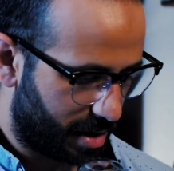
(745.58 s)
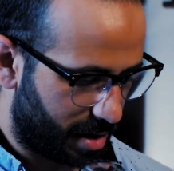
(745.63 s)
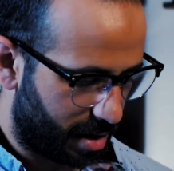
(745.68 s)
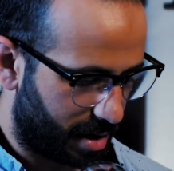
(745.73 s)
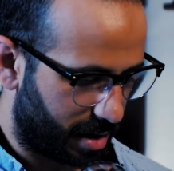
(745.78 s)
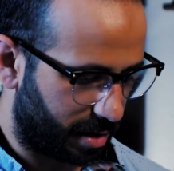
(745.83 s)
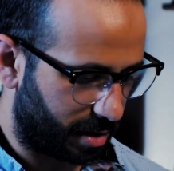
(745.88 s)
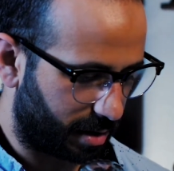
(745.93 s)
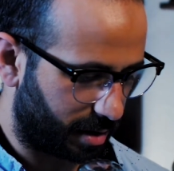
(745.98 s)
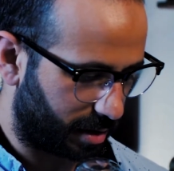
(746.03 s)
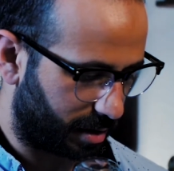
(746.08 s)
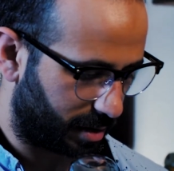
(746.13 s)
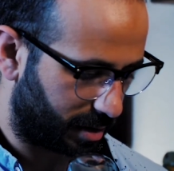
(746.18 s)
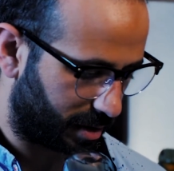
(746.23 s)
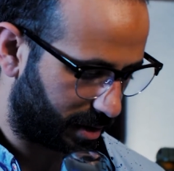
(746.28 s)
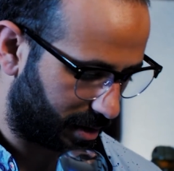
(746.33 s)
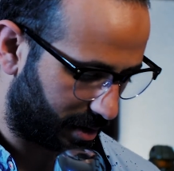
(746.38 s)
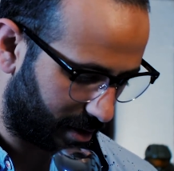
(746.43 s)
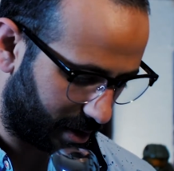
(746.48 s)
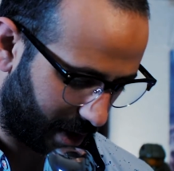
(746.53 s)

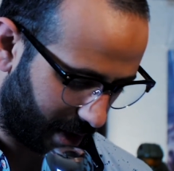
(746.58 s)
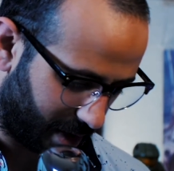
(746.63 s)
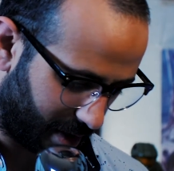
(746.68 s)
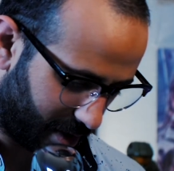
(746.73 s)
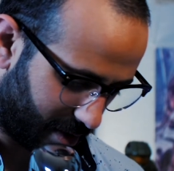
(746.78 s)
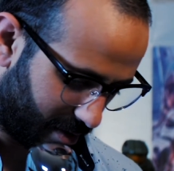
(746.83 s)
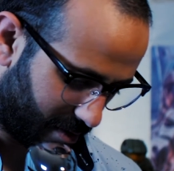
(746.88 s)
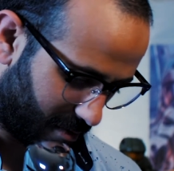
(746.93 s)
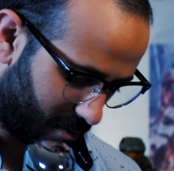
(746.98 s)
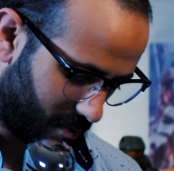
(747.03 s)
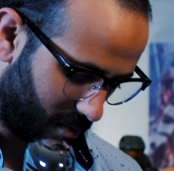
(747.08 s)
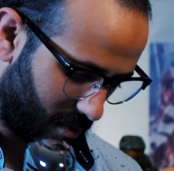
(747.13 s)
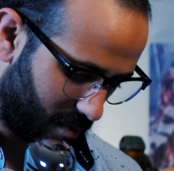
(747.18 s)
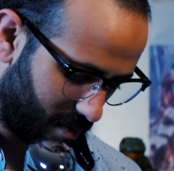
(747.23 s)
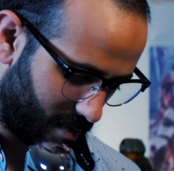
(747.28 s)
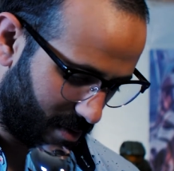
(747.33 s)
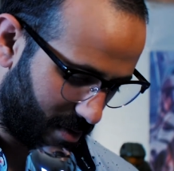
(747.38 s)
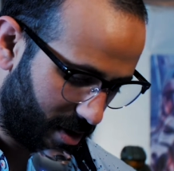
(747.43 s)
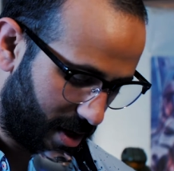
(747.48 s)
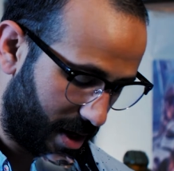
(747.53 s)

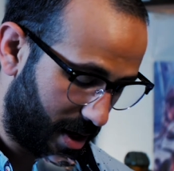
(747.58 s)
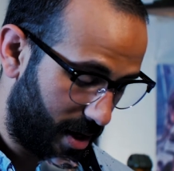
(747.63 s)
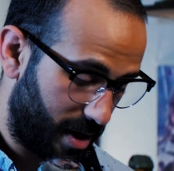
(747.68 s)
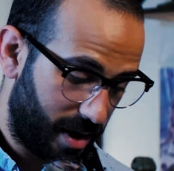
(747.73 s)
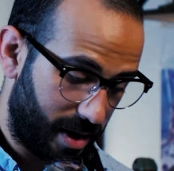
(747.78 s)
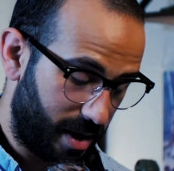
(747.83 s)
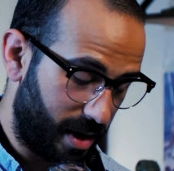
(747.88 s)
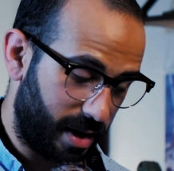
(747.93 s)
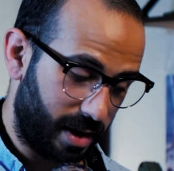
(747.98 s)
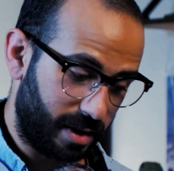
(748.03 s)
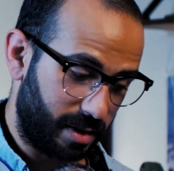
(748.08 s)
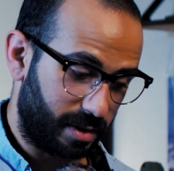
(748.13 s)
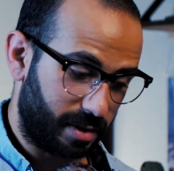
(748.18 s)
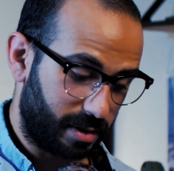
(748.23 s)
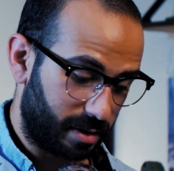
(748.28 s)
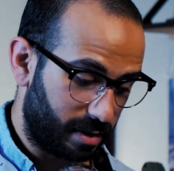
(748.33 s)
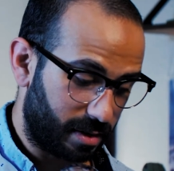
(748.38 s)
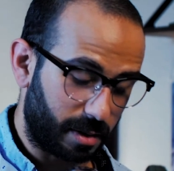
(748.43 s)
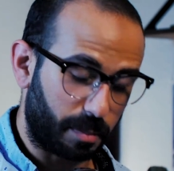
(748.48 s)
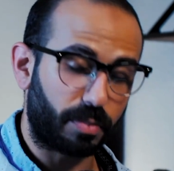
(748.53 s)

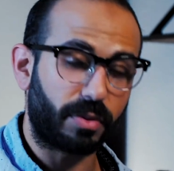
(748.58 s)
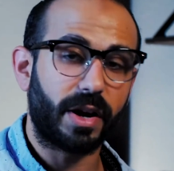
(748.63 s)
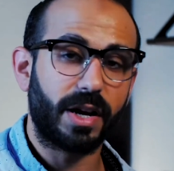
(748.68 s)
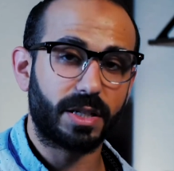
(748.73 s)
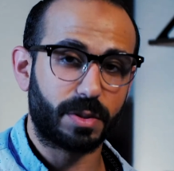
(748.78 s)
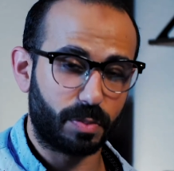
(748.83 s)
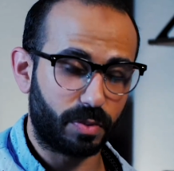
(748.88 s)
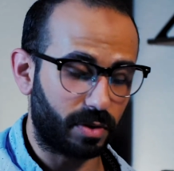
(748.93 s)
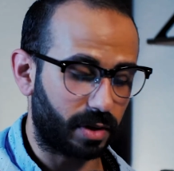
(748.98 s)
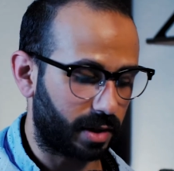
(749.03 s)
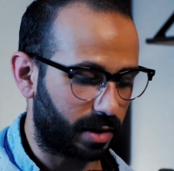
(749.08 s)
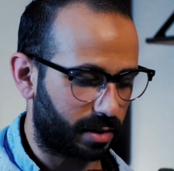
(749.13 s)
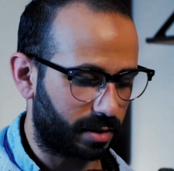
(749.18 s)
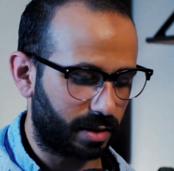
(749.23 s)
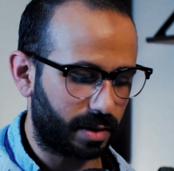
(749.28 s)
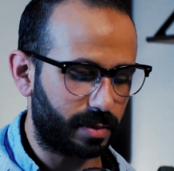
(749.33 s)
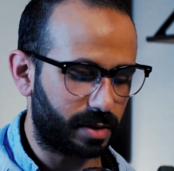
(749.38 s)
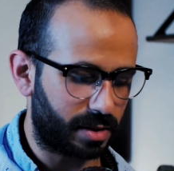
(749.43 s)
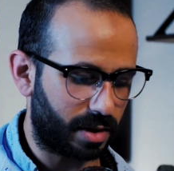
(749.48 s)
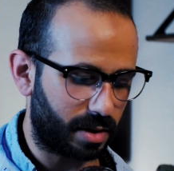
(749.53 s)
And the price
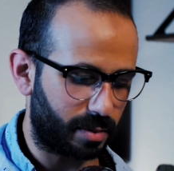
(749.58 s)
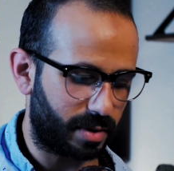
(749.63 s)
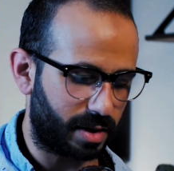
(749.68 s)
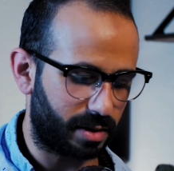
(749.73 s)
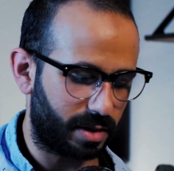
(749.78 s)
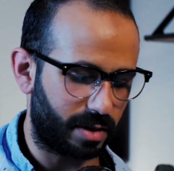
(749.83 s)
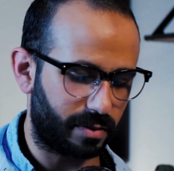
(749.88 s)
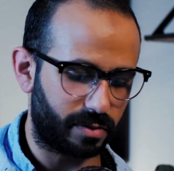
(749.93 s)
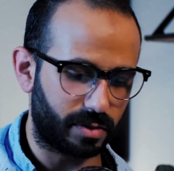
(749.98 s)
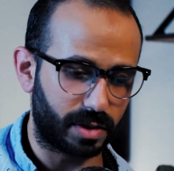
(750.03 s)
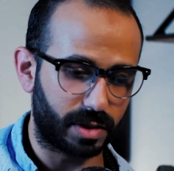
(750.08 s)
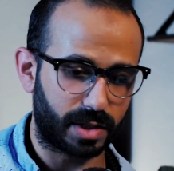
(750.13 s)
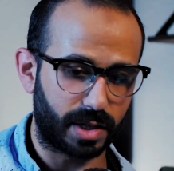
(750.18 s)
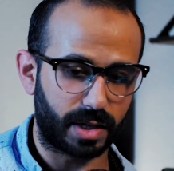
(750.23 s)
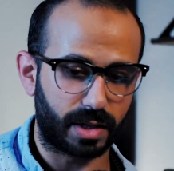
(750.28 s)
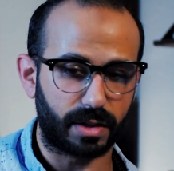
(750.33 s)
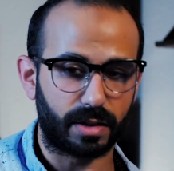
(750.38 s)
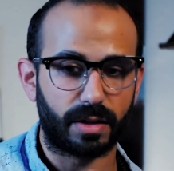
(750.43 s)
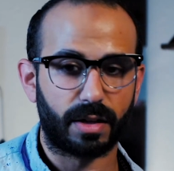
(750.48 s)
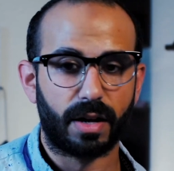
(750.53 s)
point, let me talk about that for a
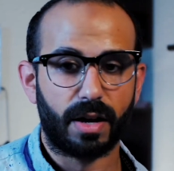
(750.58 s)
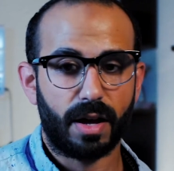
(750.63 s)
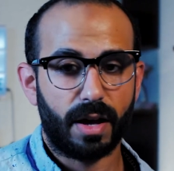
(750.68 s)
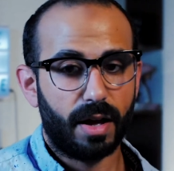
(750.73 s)
second.